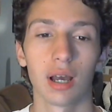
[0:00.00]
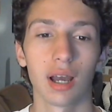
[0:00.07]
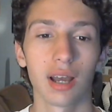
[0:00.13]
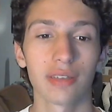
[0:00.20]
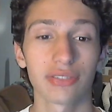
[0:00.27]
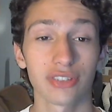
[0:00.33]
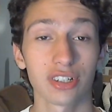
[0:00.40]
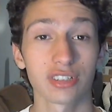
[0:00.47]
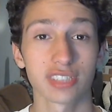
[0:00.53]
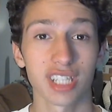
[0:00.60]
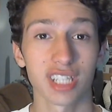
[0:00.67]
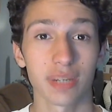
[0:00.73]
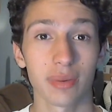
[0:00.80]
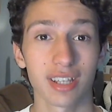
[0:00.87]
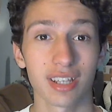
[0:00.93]
On
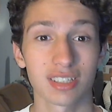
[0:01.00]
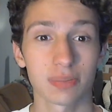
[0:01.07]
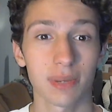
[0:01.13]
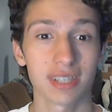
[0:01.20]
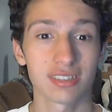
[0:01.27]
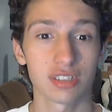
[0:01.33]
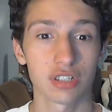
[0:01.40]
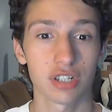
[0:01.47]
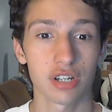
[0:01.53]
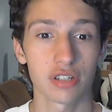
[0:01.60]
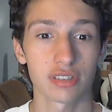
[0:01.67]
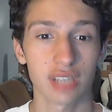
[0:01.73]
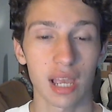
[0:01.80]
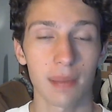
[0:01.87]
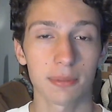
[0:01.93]
Thursday, we had Space
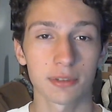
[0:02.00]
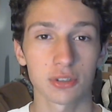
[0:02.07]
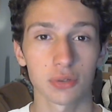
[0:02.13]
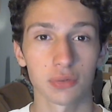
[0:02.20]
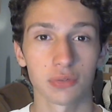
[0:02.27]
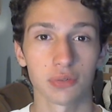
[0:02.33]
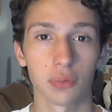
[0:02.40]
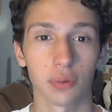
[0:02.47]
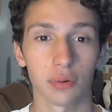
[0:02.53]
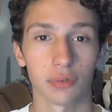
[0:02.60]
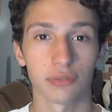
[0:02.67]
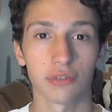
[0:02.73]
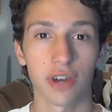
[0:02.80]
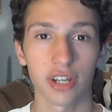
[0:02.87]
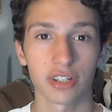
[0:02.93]
Engineers Episode 4,
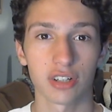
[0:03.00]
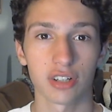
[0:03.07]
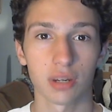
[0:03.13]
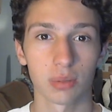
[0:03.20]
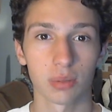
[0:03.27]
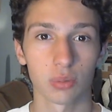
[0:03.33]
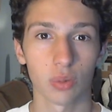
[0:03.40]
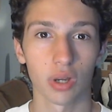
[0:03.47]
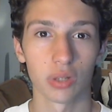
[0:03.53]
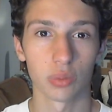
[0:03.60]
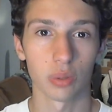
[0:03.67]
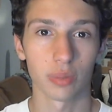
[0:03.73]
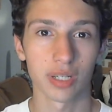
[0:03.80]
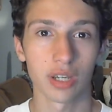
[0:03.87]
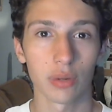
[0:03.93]
Fighter Number 1,
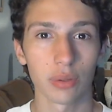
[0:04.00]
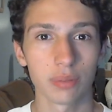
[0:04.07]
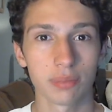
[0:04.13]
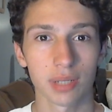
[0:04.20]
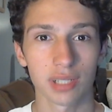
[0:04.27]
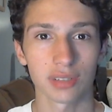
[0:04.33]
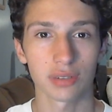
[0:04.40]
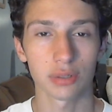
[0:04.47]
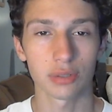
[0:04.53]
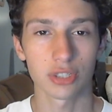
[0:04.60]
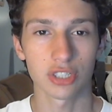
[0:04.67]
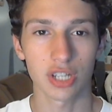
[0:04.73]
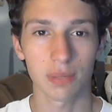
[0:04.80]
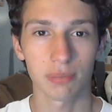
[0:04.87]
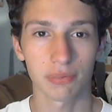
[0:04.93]
where we go and build our own
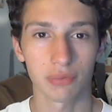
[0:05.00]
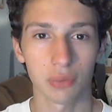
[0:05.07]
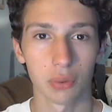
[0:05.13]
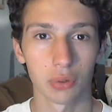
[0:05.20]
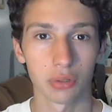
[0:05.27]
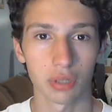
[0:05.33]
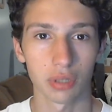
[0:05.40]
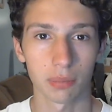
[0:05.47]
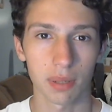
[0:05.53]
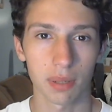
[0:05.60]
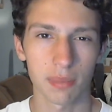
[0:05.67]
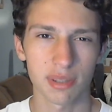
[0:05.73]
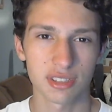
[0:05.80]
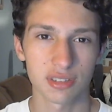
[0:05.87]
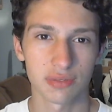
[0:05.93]
ship for the
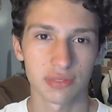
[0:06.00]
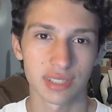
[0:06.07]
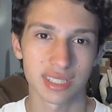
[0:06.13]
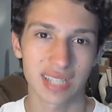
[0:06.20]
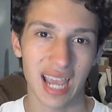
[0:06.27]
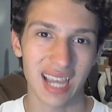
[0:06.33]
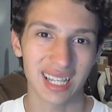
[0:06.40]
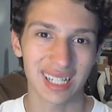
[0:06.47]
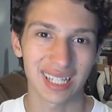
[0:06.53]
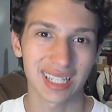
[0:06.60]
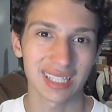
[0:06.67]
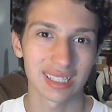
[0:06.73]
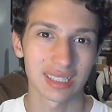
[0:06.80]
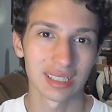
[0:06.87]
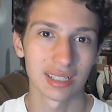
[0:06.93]
purpose of
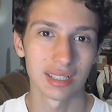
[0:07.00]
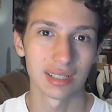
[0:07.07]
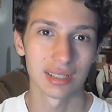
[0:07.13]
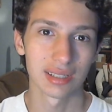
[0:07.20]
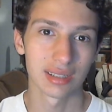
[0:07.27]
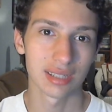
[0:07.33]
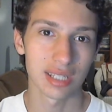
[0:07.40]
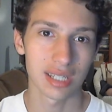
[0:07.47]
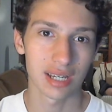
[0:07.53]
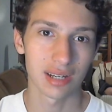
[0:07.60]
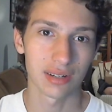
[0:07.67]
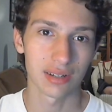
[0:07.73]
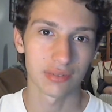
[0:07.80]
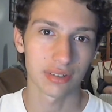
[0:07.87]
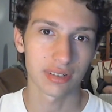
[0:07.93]
tackling
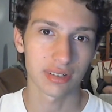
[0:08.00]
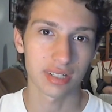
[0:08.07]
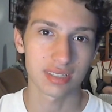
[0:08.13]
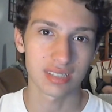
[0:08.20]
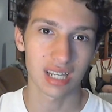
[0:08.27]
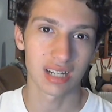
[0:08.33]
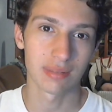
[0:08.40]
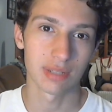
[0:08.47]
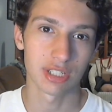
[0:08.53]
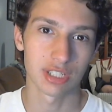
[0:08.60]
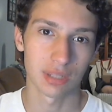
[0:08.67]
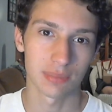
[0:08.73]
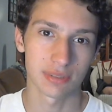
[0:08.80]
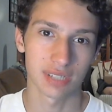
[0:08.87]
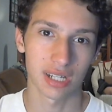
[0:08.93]
the various enemy
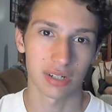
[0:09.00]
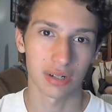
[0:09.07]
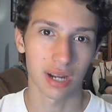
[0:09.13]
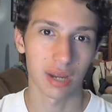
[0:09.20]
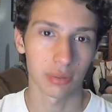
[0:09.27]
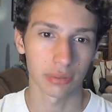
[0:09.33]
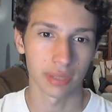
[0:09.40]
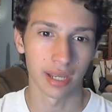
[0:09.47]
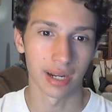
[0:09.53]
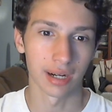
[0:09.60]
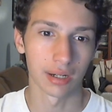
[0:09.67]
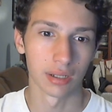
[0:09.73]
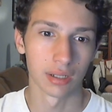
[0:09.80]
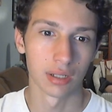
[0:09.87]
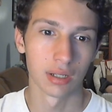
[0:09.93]
ships that are out
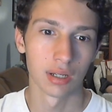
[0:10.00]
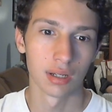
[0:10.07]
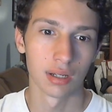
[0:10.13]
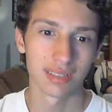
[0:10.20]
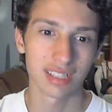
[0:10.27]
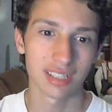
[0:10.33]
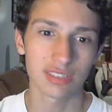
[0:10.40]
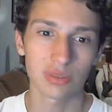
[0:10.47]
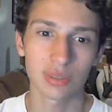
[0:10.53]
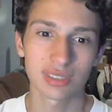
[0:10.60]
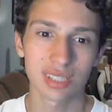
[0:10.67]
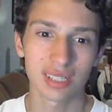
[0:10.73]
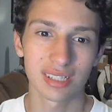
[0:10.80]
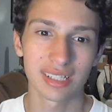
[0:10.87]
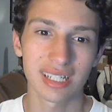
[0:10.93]
there. This one's
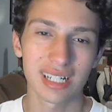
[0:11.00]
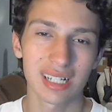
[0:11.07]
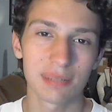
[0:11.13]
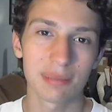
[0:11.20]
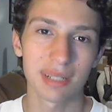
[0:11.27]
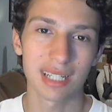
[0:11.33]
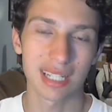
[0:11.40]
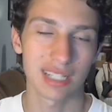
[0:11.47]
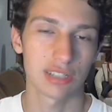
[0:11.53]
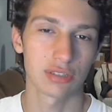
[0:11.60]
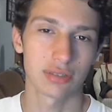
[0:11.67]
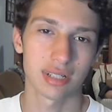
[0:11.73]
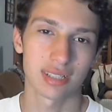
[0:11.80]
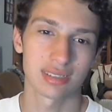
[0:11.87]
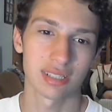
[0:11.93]
a little bit
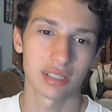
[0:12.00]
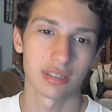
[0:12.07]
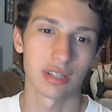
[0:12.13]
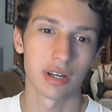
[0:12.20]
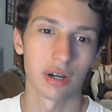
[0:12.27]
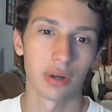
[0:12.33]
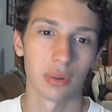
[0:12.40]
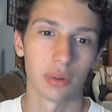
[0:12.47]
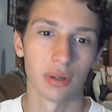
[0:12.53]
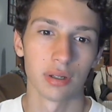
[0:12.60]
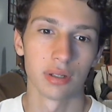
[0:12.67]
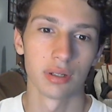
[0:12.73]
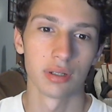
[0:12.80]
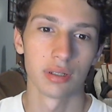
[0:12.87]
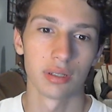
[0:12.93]
interesting, though,
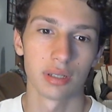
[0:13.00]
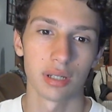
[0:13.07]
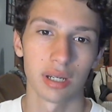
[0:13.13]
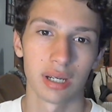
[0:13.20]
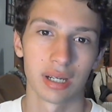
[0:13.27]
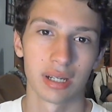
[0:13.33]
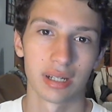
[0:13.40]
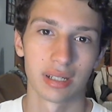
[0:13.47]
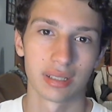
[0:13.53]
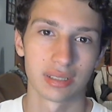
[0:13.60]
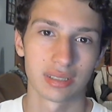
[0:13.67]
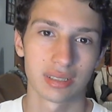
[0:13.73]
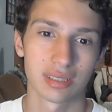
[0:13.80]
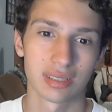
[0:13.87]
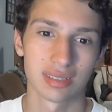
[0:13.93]

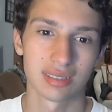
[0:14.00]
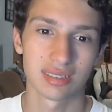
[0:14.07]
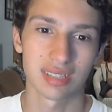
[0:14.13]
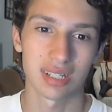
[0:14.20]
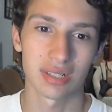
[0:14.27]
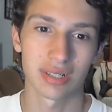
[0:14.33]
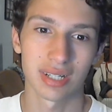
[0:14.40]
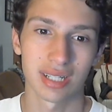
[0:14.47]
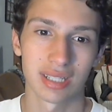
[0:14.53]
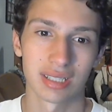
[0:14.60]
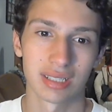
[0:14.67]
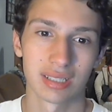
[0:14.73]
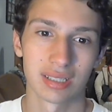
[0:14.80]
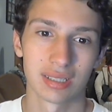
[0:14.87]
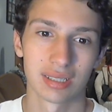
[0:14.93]

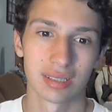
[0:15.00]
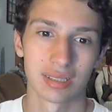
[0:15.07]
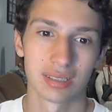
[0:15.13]
considering